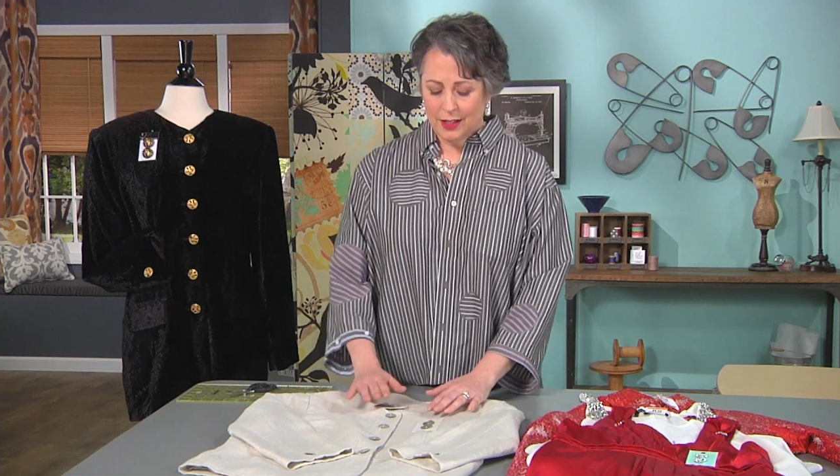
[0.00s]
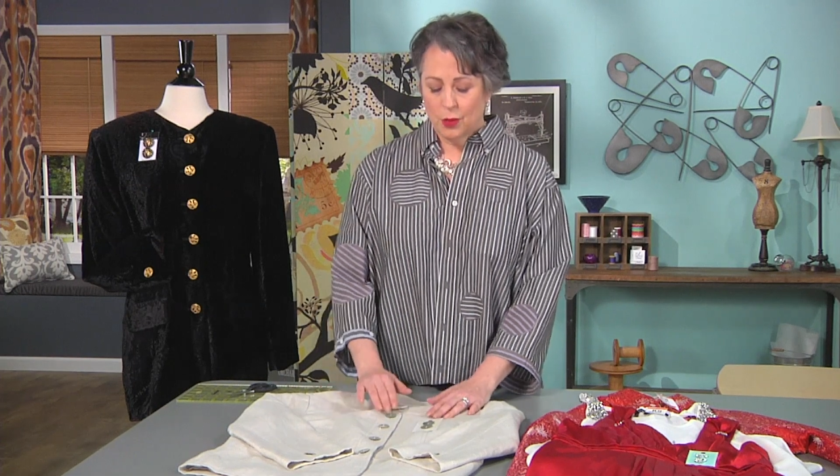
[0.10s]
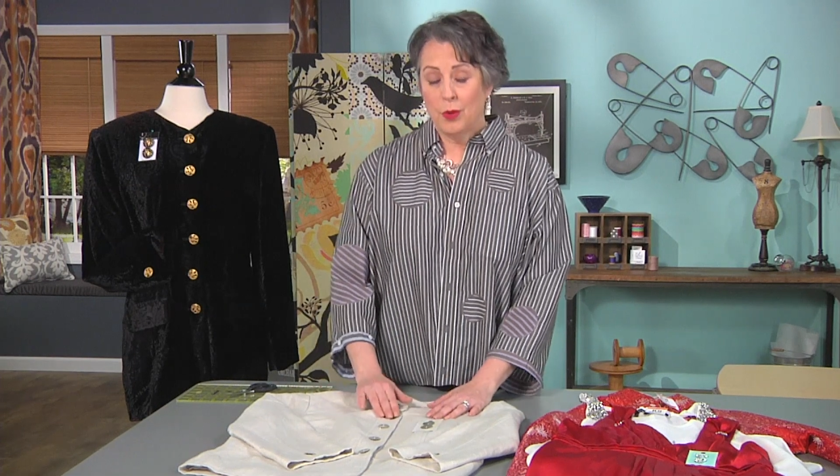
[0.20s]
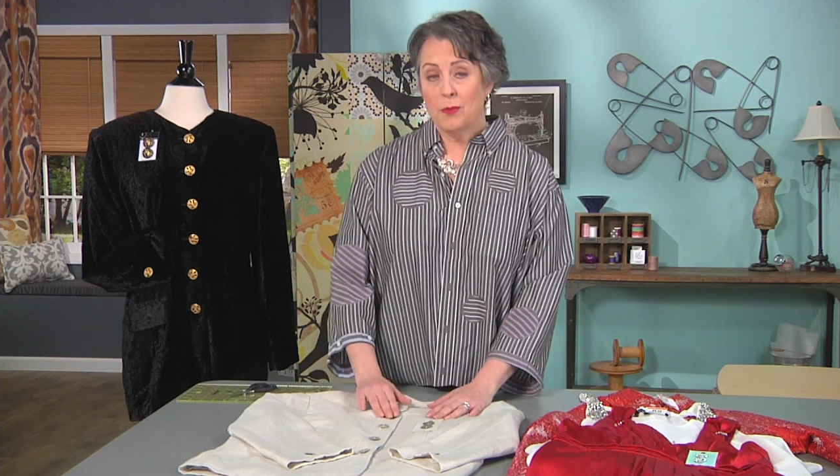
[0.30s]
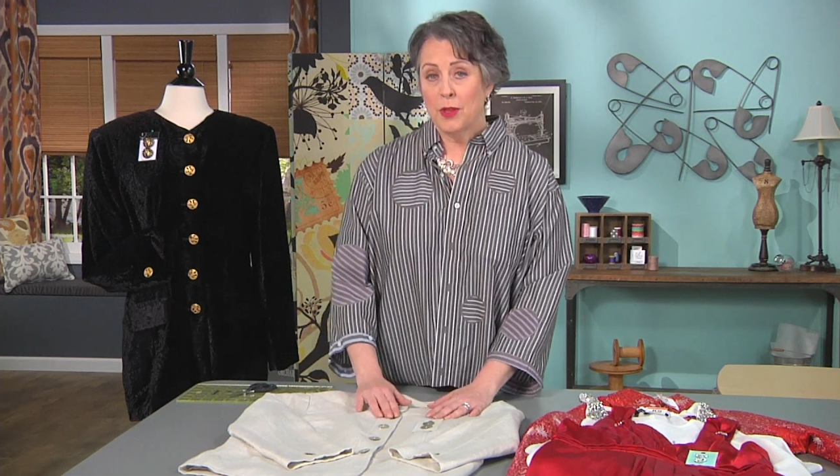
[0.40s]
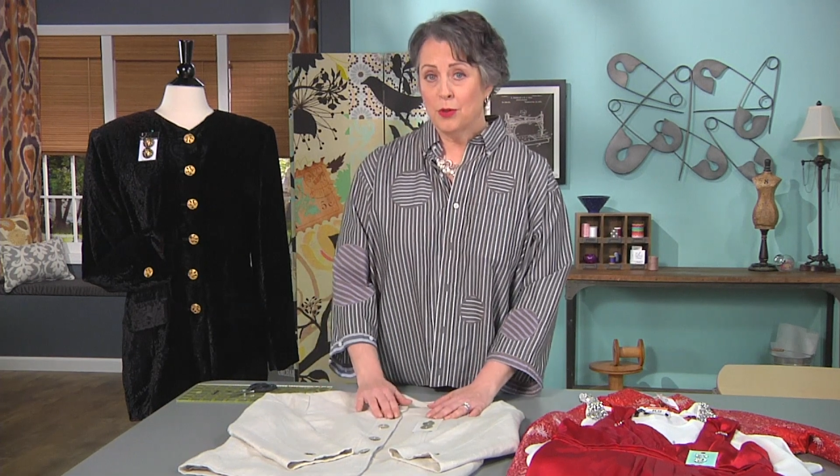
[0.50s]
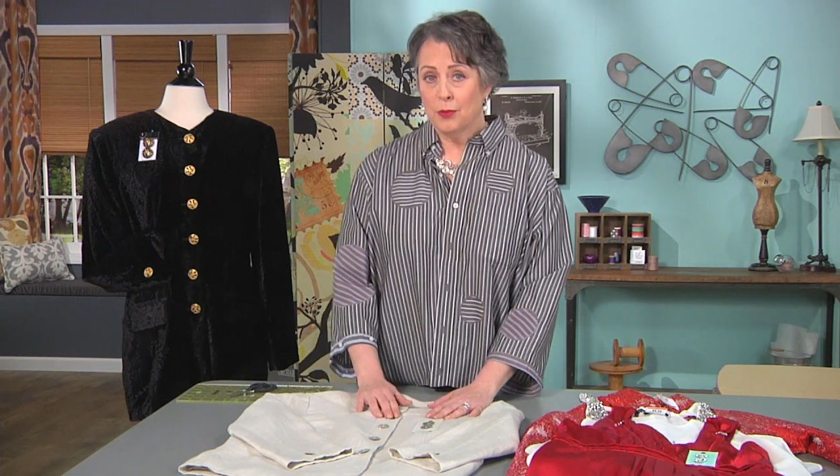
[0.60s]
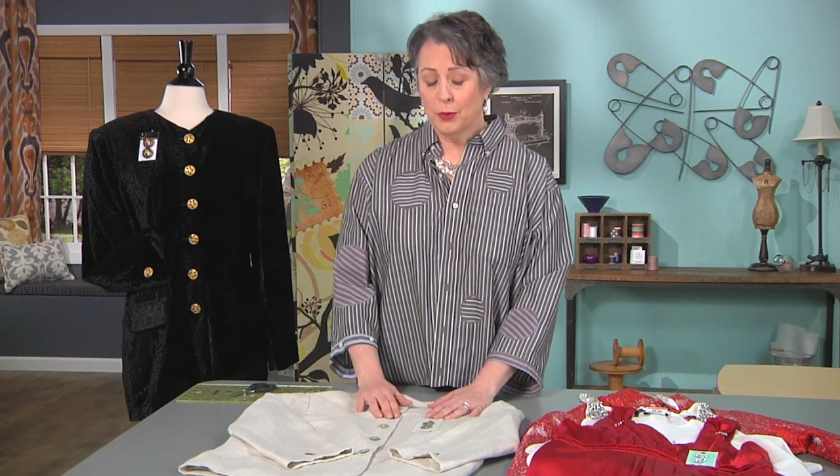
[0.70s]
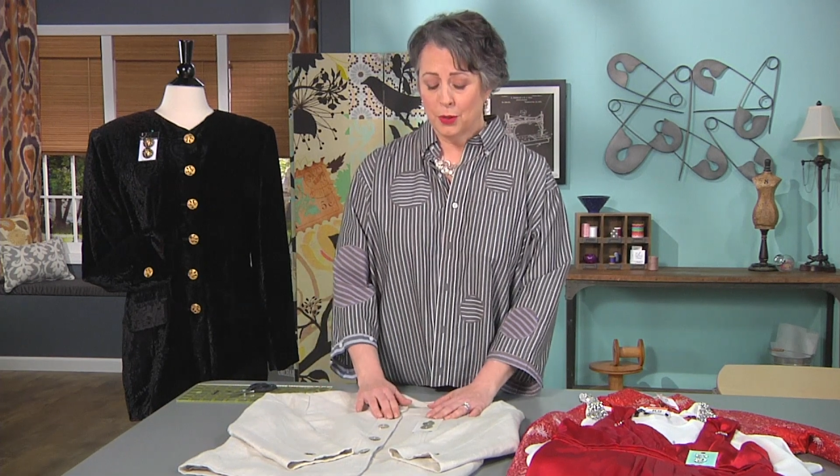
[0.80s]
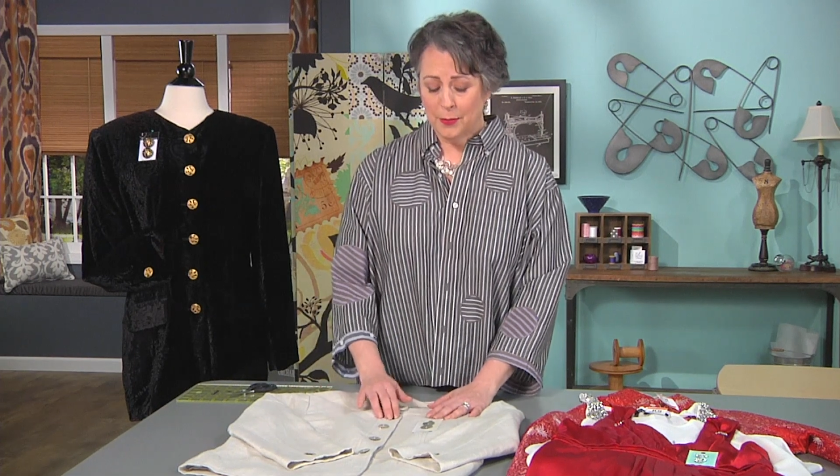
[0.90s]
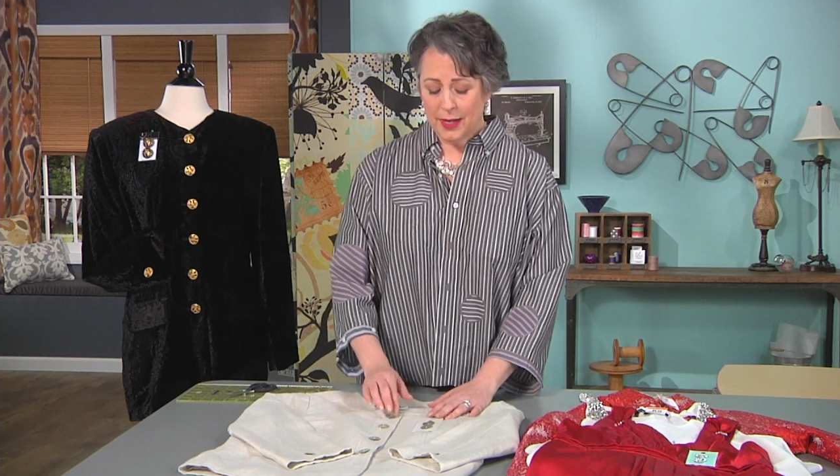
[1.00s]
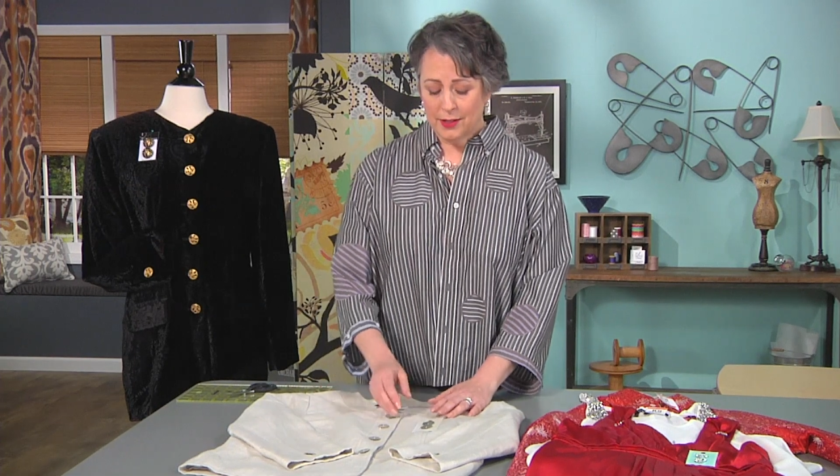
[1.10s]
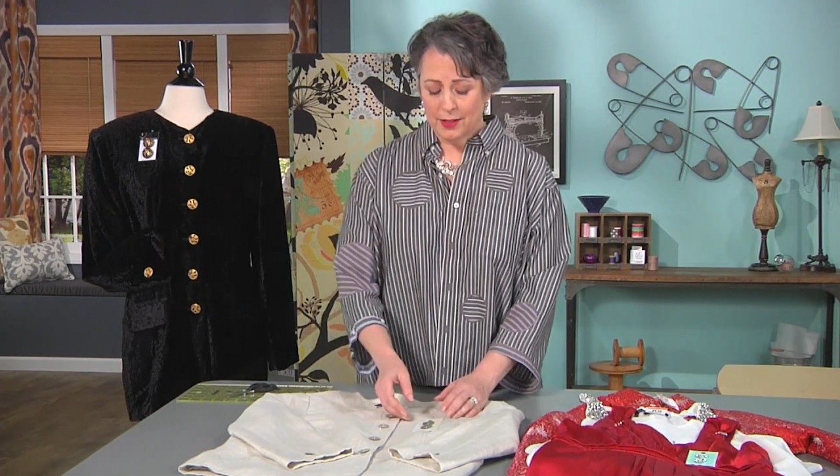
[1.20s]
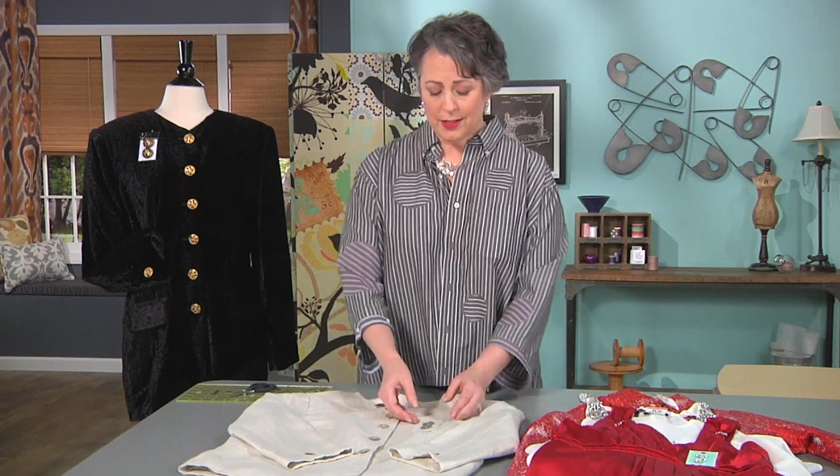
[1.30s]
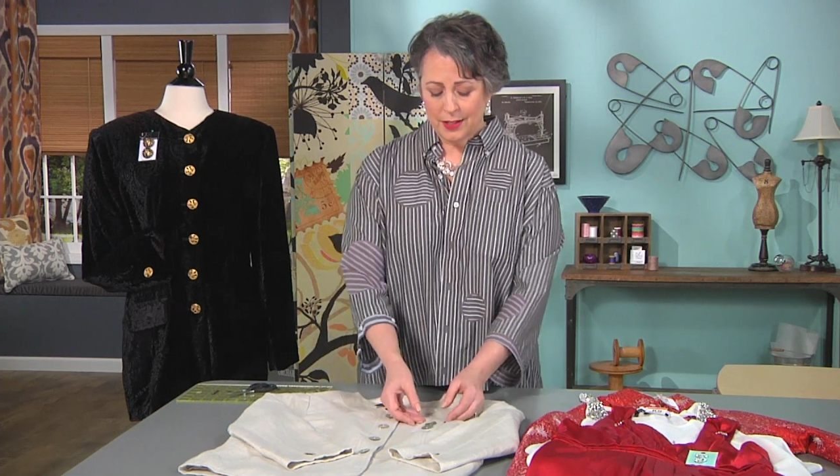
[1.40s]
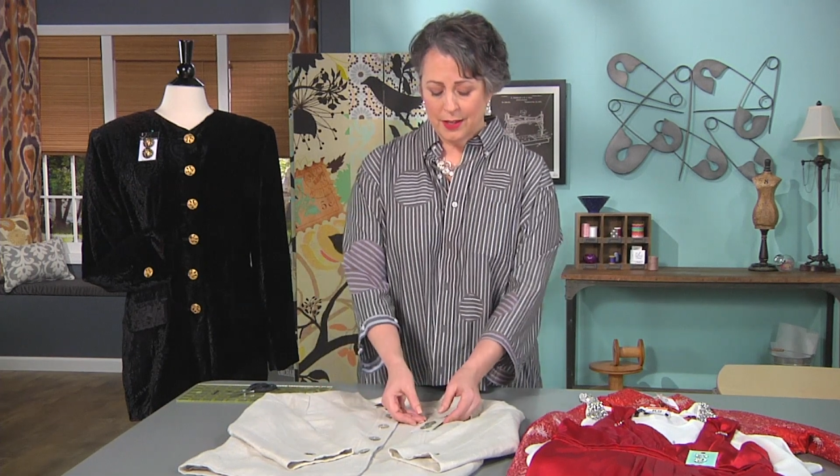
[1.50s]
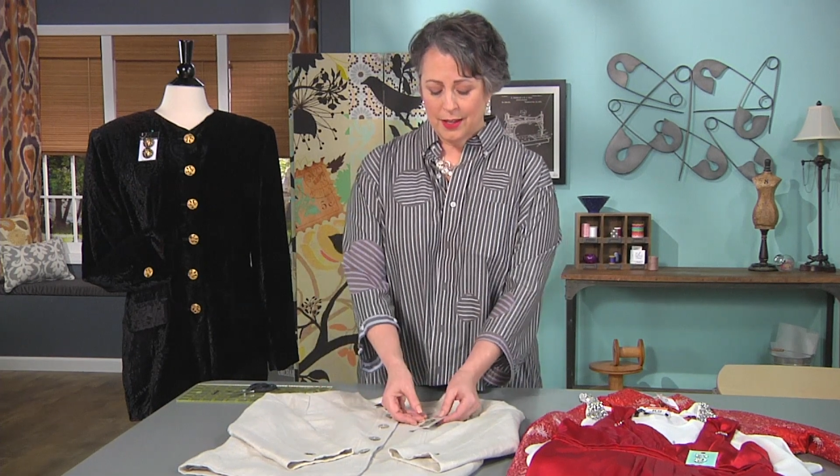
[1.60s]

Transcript: with mother of pearl buttons.